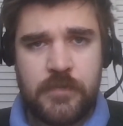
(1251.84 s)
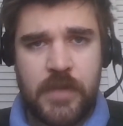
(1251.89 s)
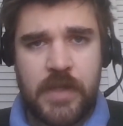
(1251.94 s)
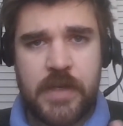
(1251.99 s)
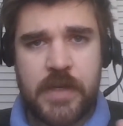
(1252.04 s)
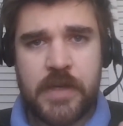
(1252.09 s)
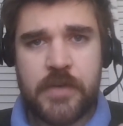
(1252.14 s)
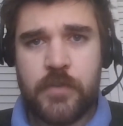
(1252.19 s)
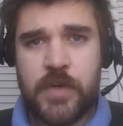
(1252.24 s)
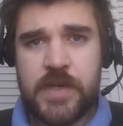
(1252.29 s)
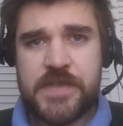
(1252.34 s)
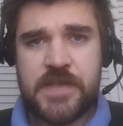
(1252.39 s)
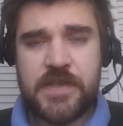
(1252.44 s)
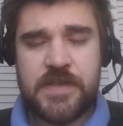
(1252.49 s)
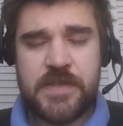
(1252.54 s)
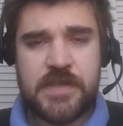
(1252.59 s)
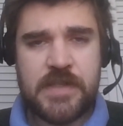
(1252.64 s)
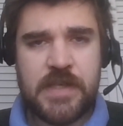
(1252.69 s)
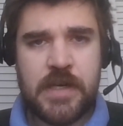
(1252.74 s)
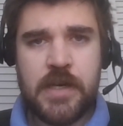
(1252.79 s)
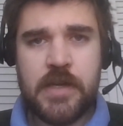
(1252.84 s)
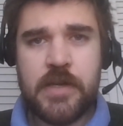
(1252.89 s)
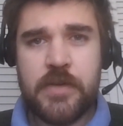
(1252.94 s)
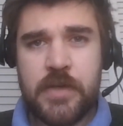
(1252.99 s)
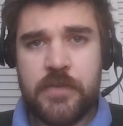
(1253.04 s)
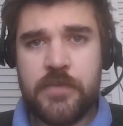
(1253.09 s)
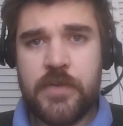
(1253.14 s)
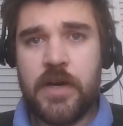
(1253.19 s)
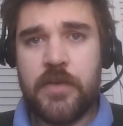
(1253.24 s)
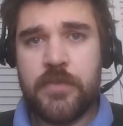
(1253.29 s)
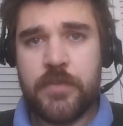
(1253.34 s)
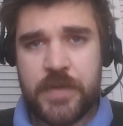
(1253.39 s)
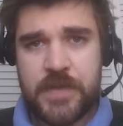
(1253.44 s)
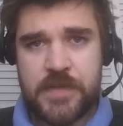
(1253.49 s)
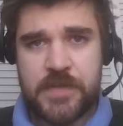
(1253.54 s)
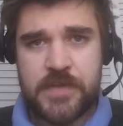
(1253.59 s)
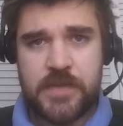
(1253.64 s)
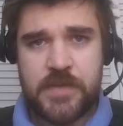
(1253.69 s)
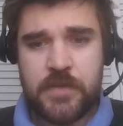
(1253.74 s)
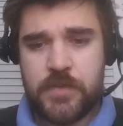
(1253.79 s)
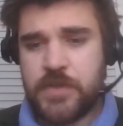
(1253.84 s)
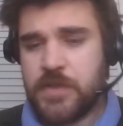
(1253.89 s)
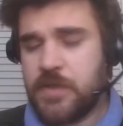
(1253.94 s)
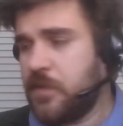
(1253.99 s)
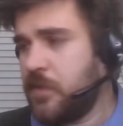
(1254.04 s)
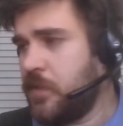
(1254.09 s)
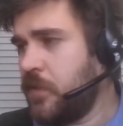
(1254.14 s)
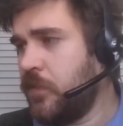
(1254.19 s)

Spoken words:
and risks involved with the solution,